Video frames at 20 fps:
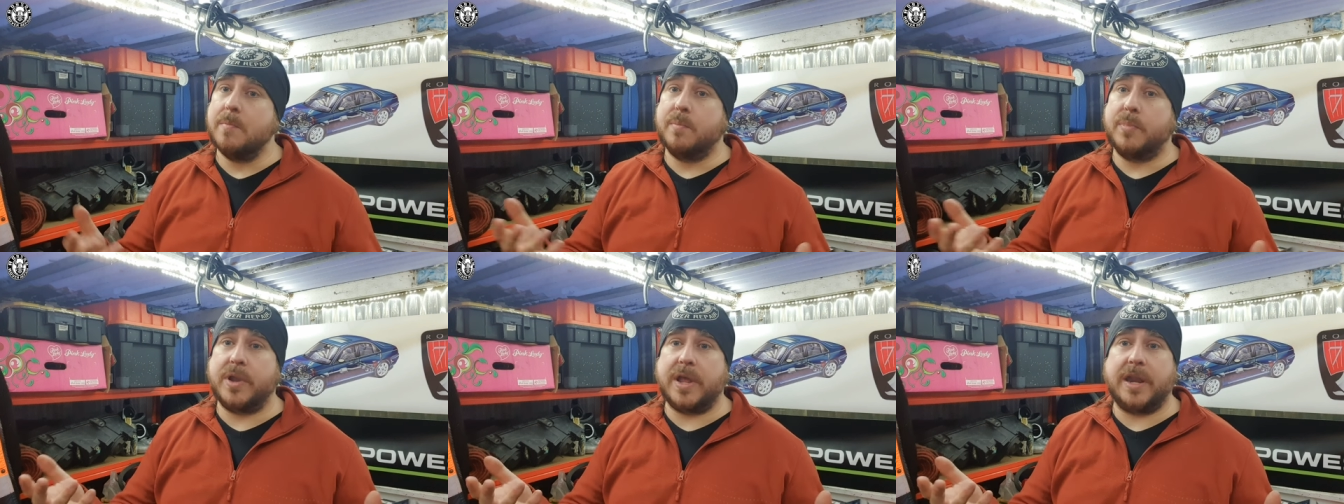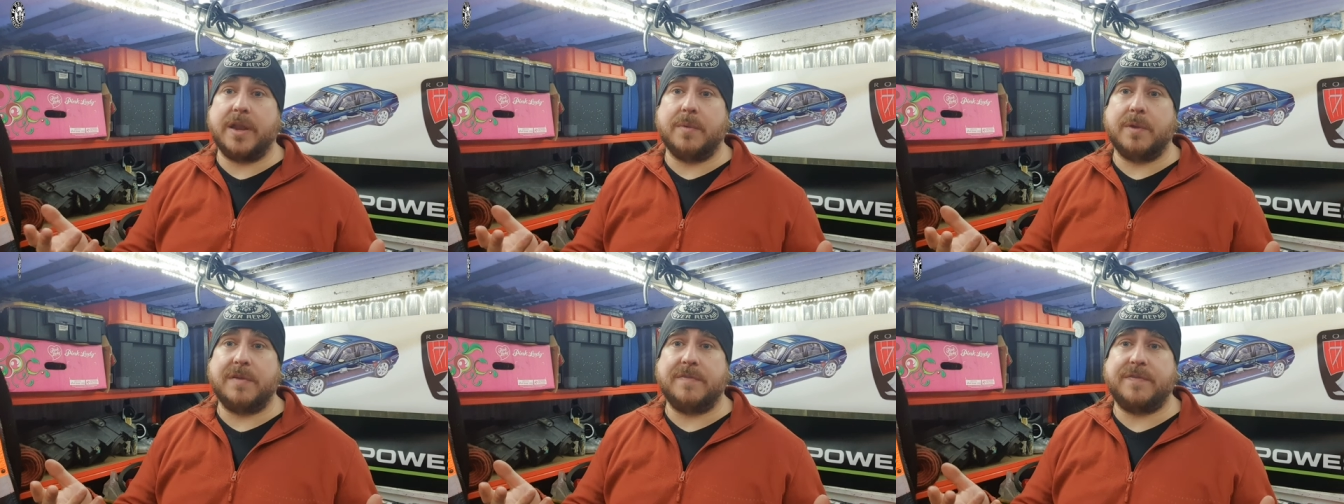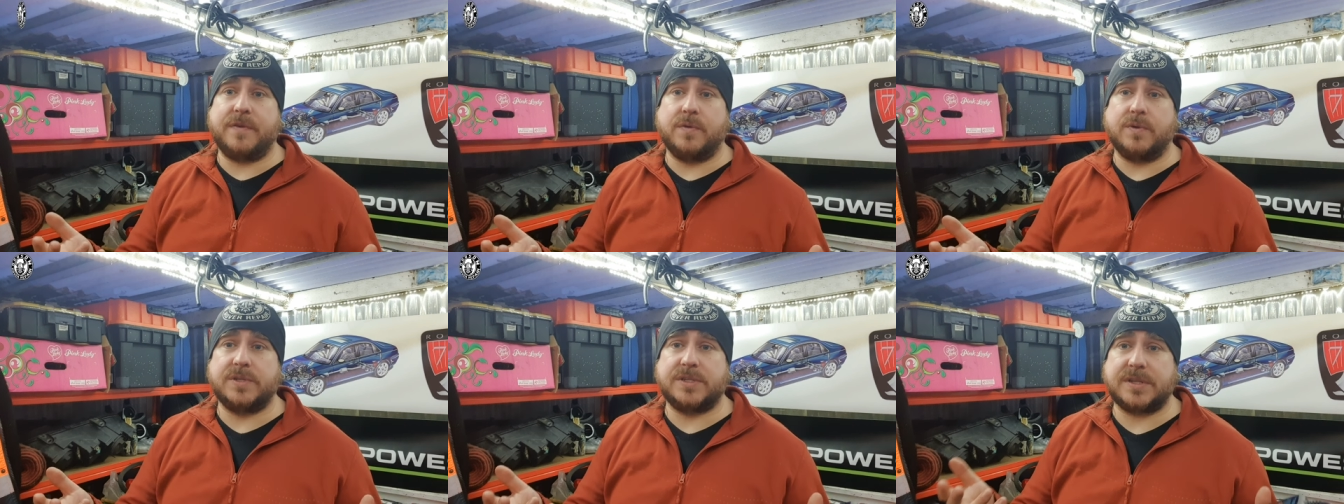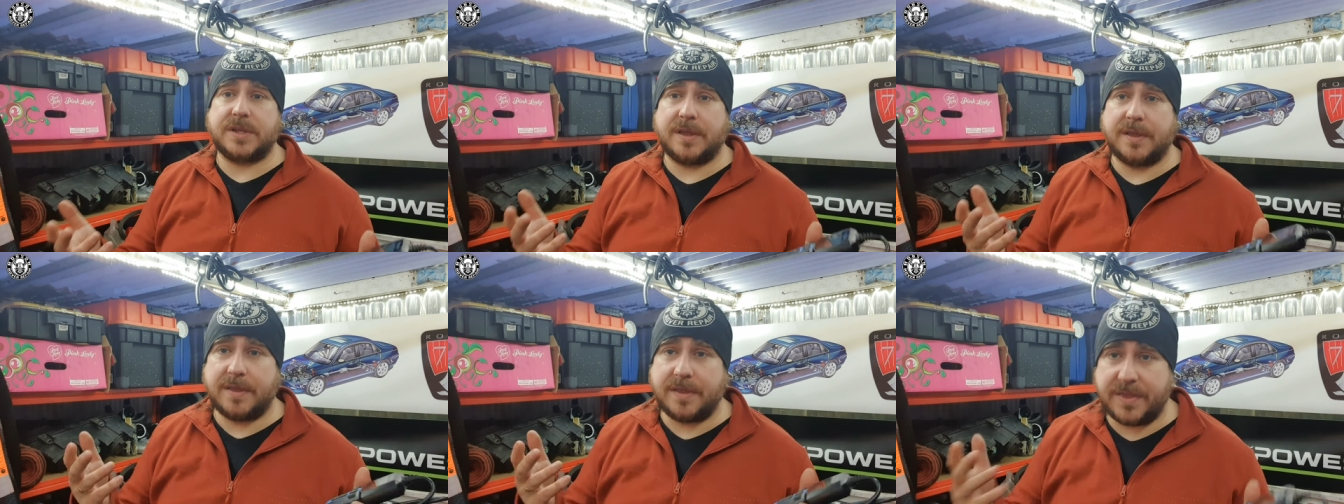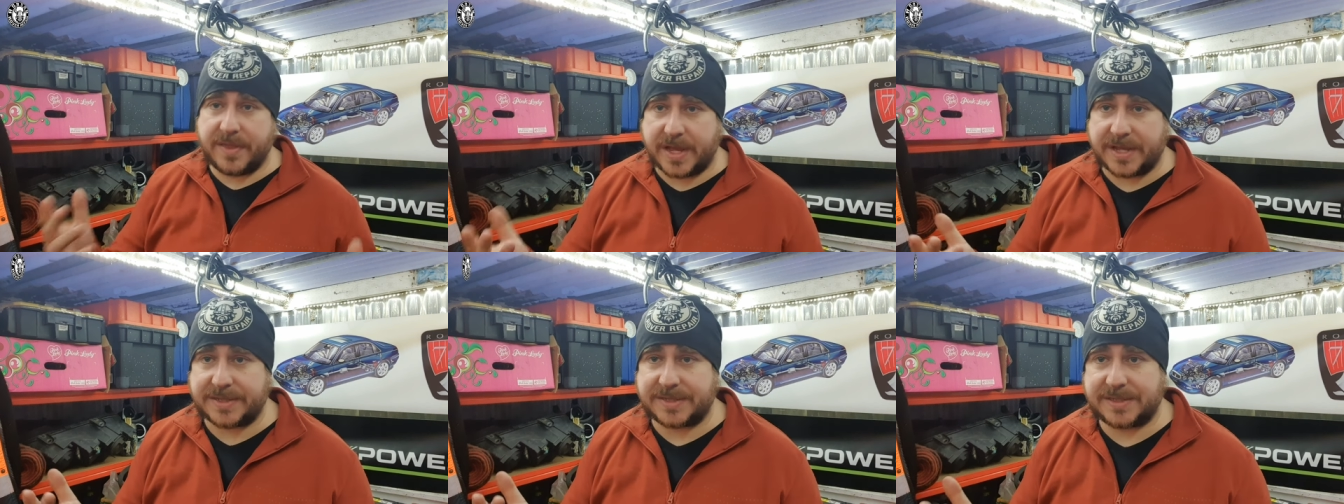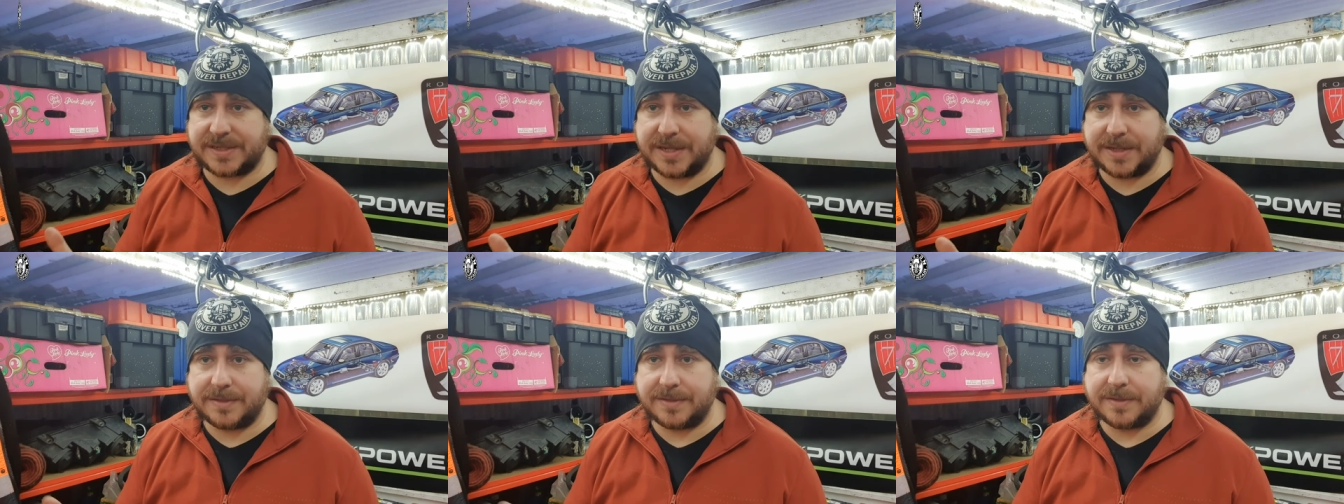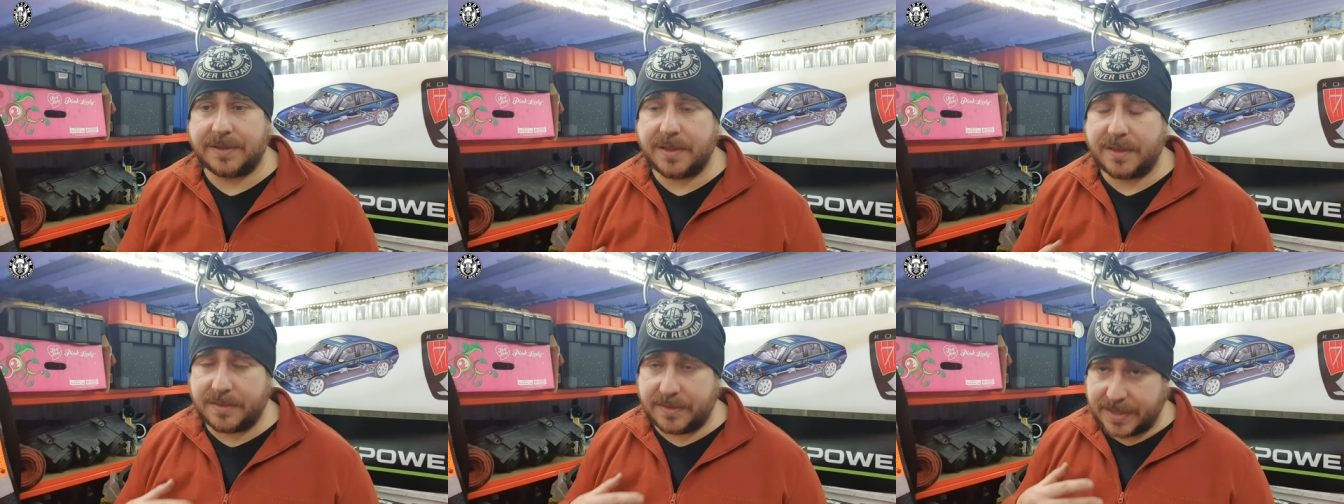But anyway, folks, that's it.
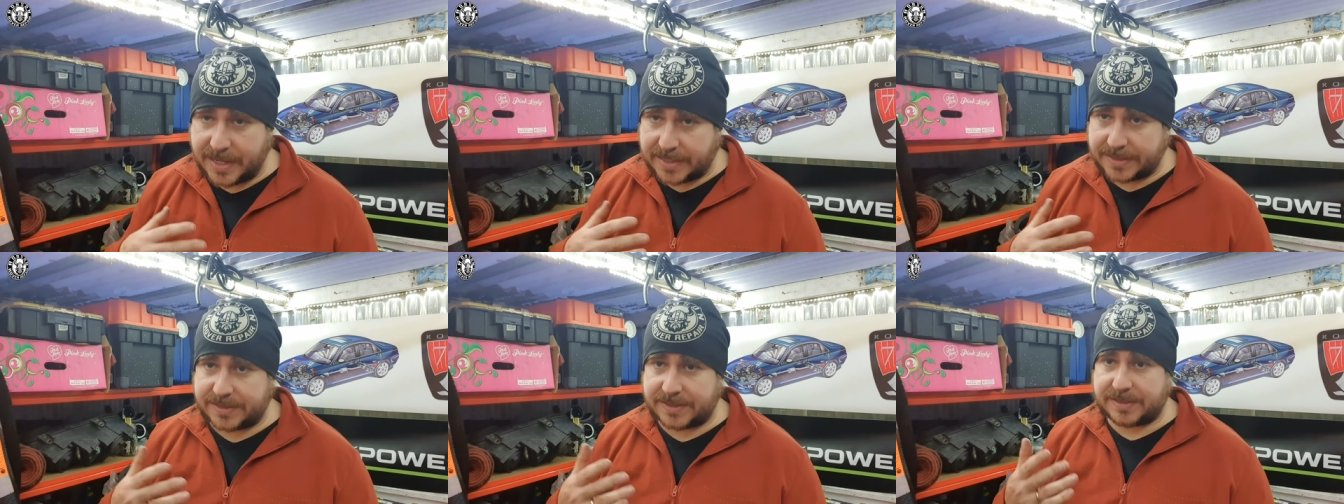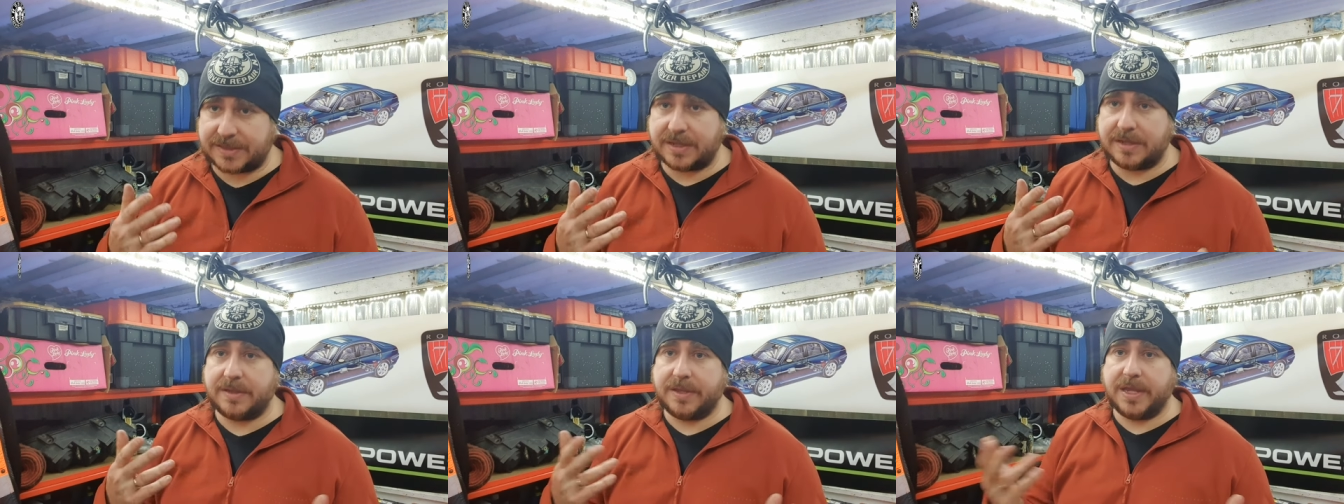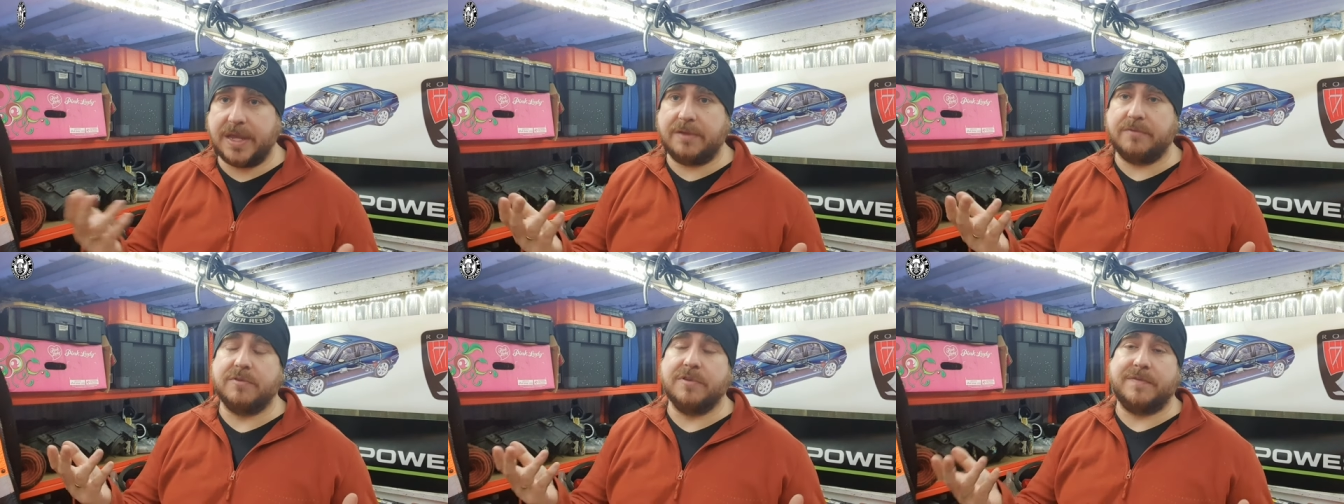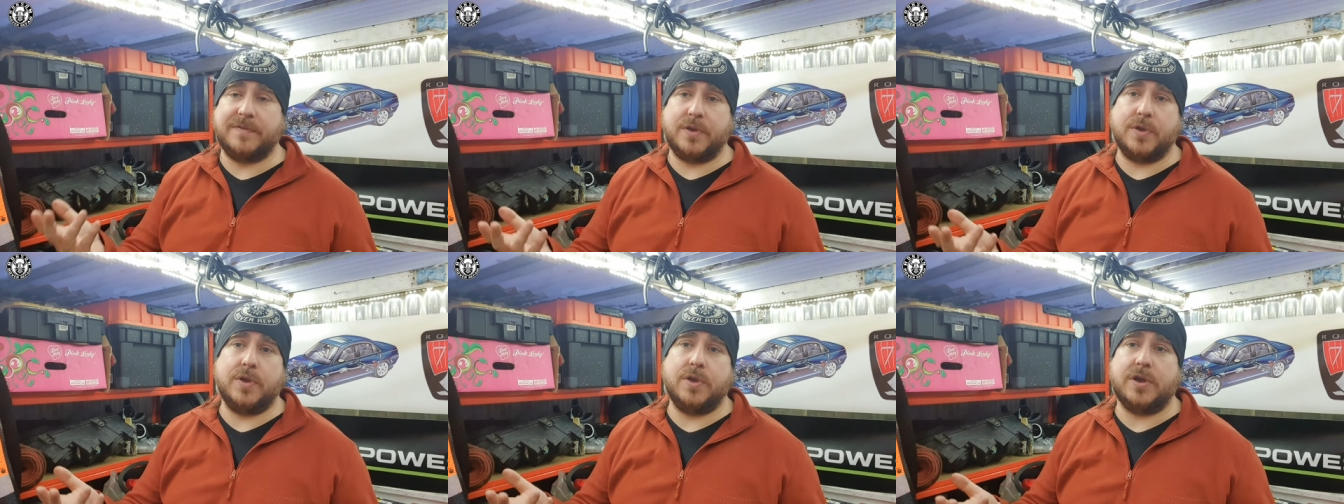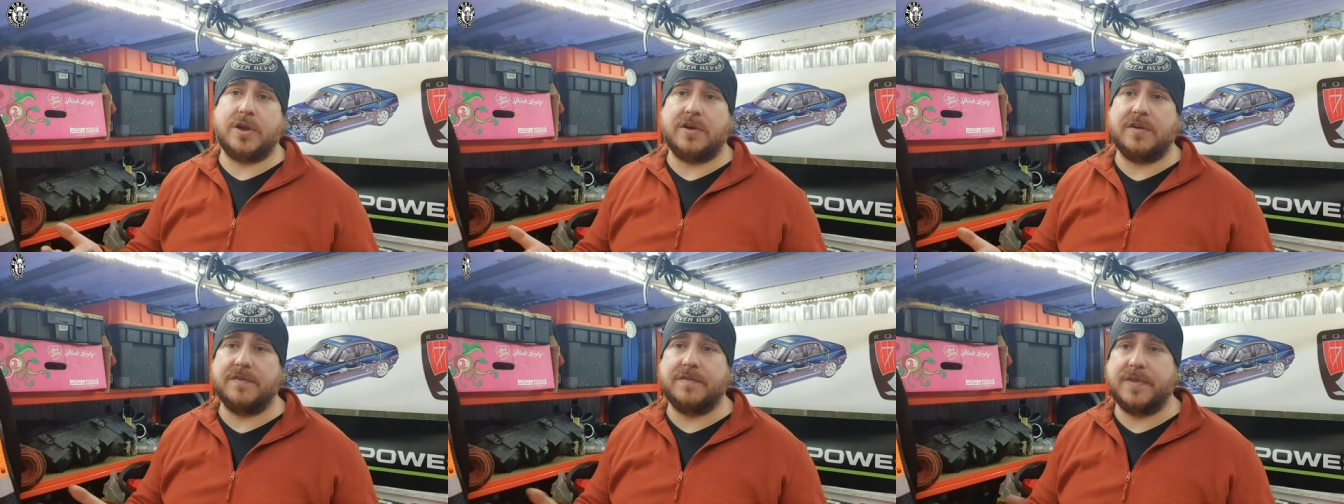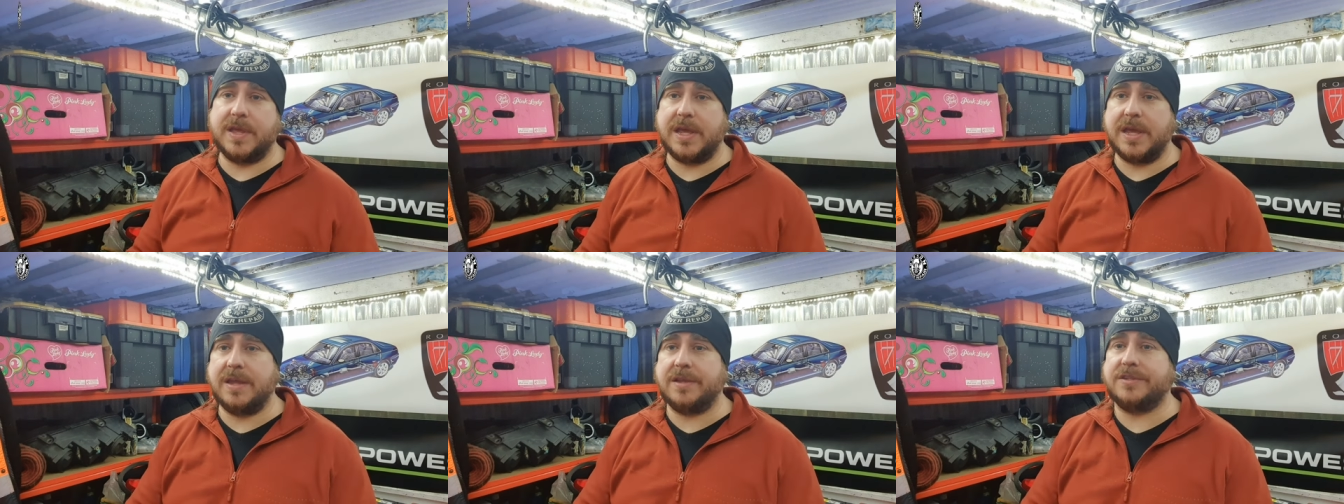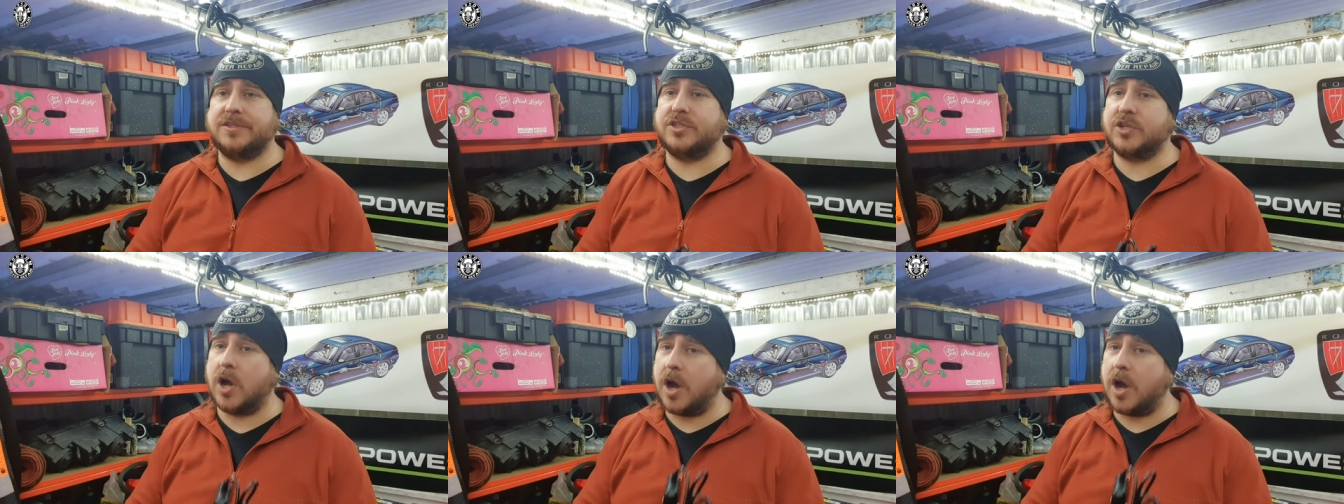That's the review of the